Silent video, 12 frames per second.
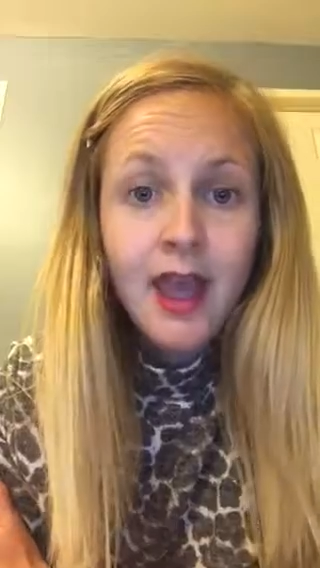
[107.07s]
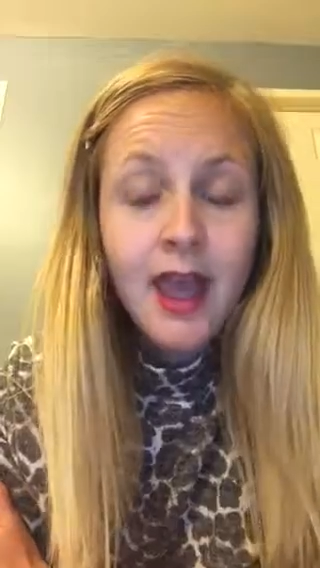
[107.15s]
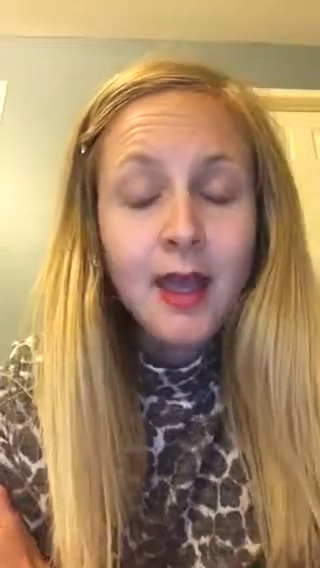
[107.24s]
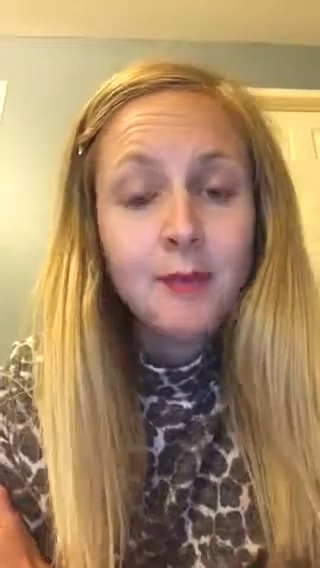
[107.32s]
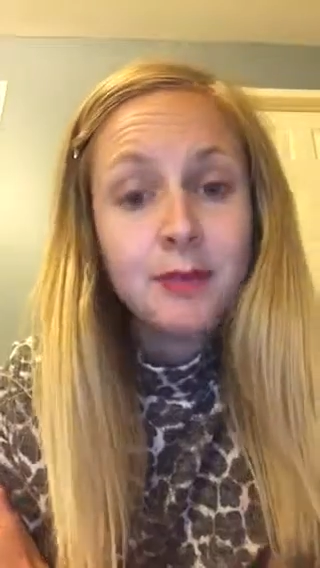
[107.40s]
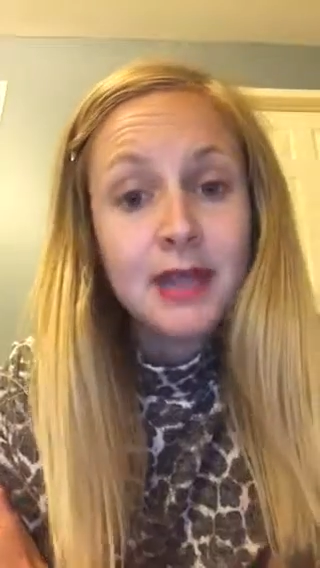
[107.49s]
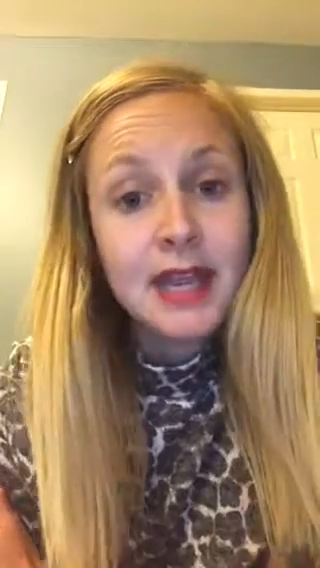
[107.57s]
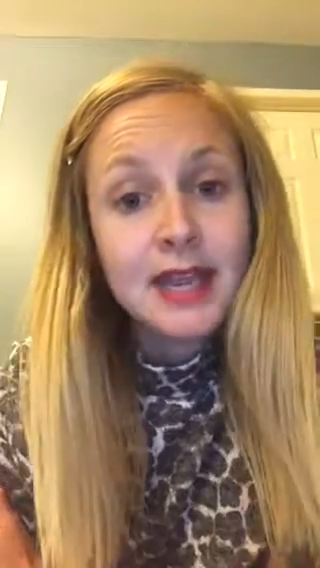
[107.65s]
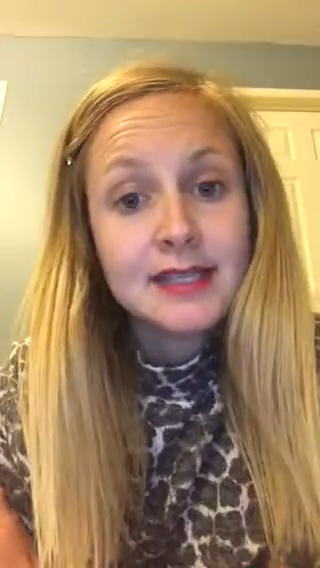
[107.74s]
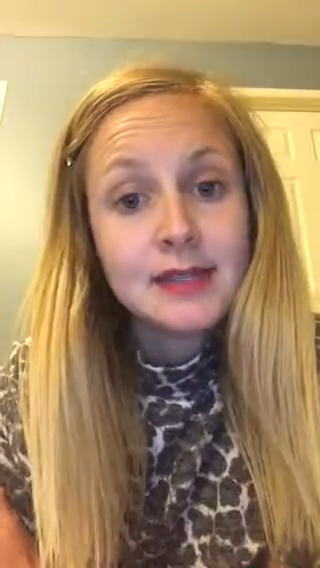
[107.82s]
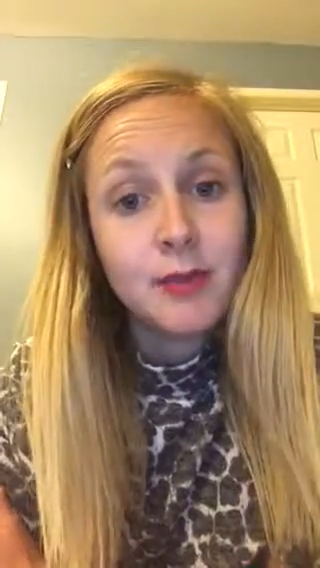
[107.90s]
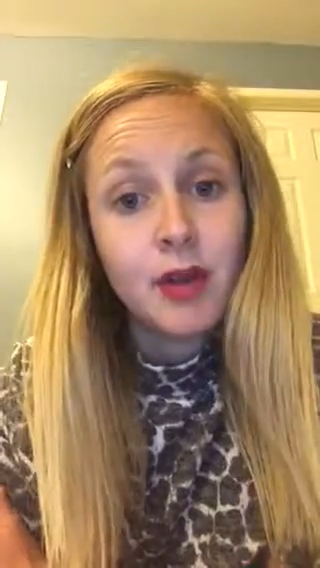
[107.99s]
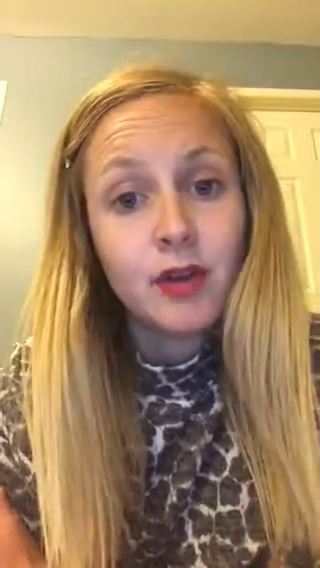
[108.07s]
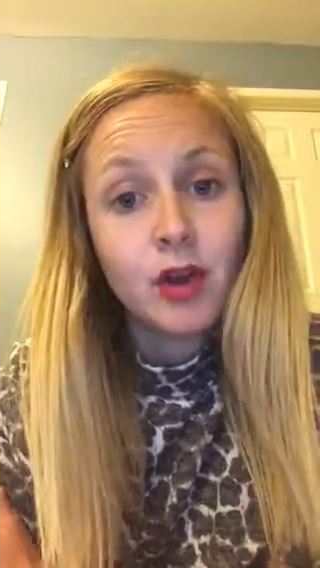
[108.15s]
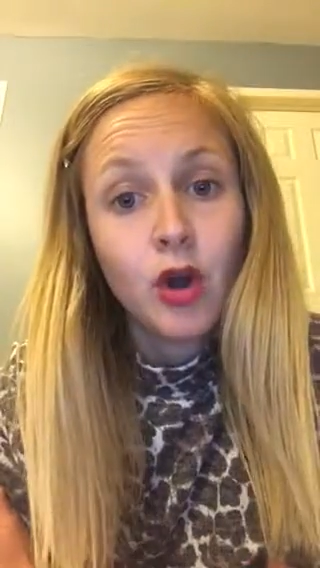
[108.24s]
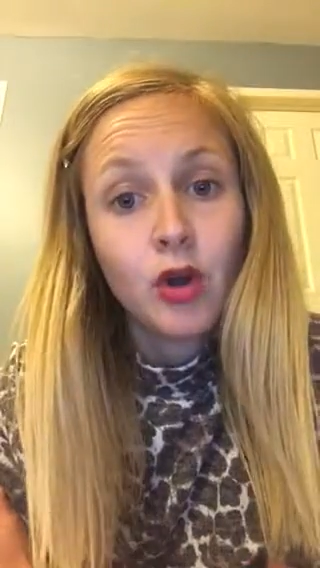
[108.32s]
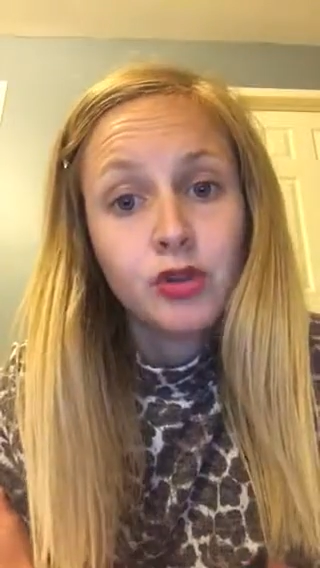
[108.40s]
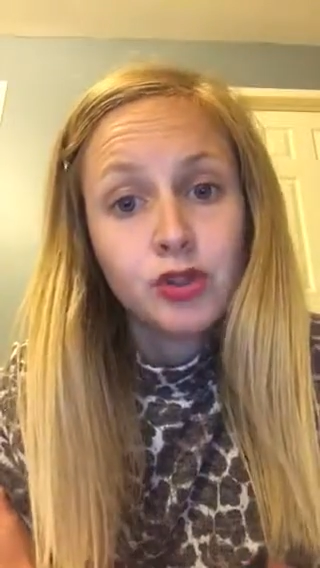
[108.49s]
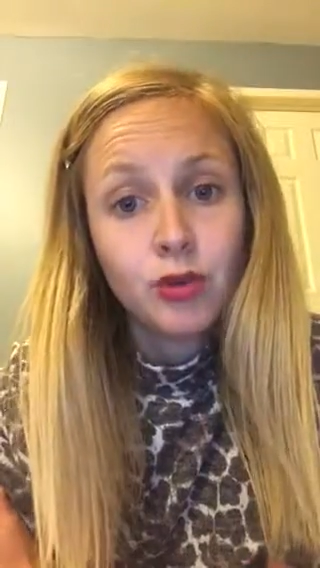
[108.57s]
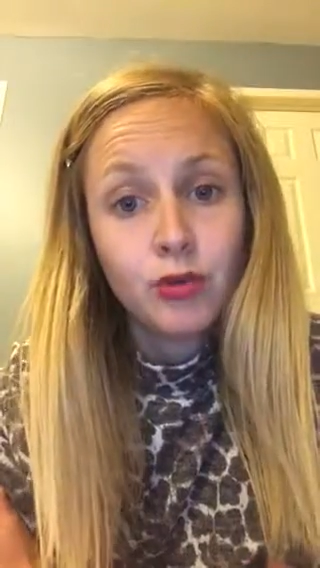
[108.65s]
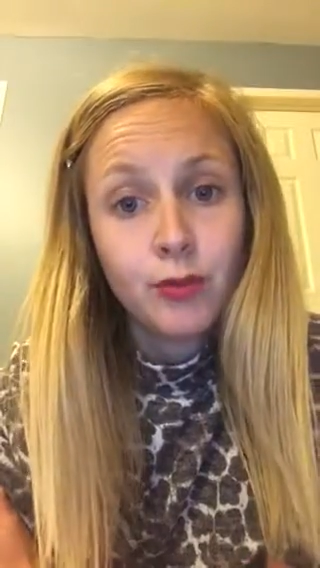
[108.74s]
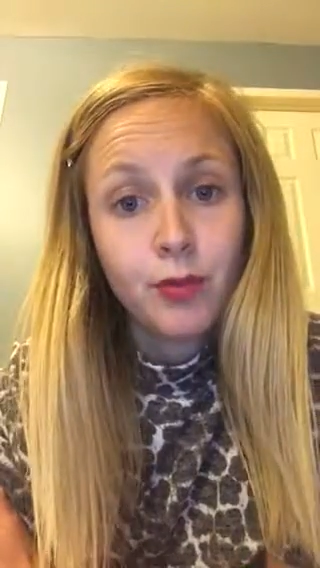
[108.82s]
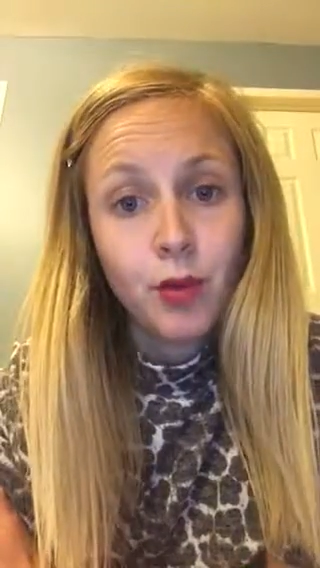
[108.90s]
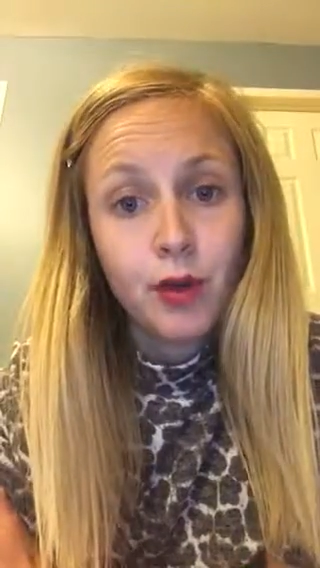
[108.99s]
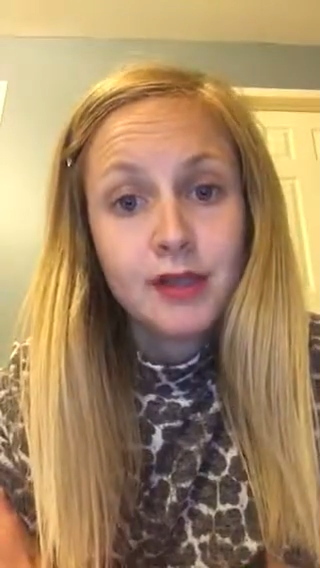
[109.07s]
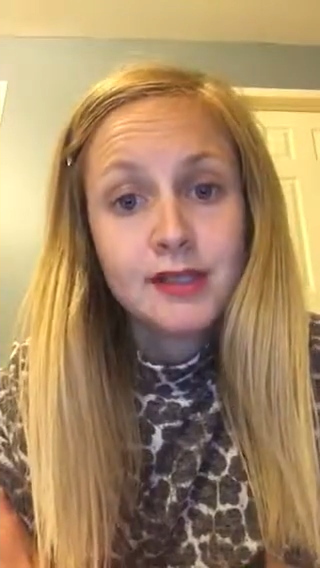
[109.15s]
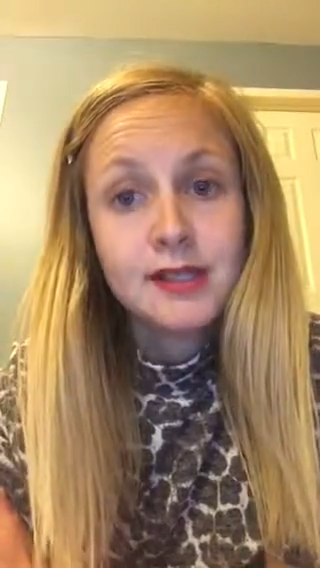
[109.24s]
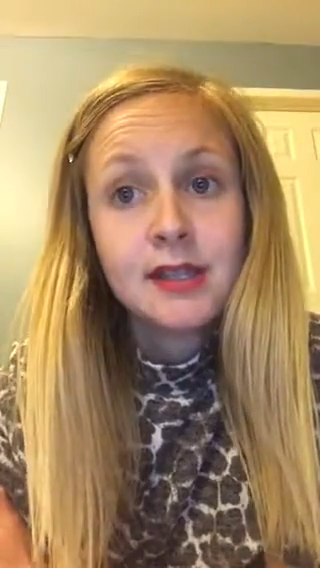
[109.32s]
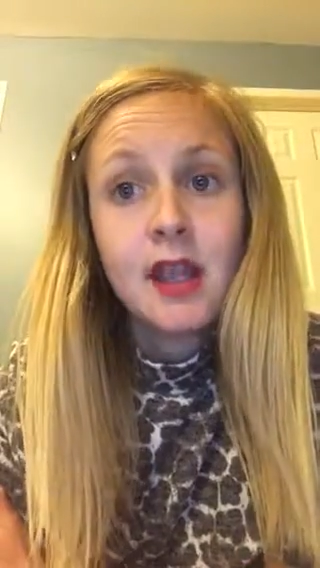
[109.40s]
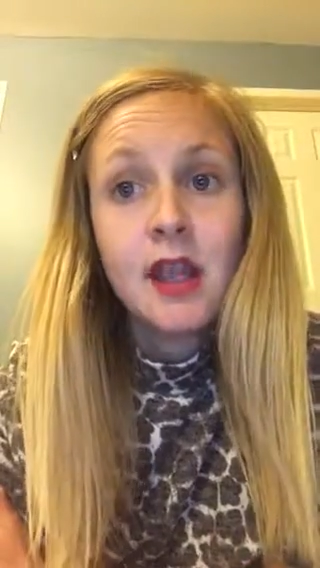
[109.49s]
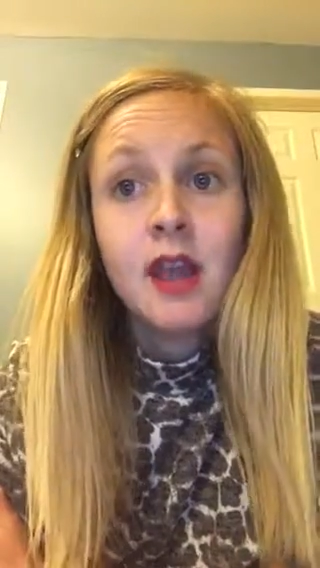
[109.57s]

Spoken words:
and BA's mother also reports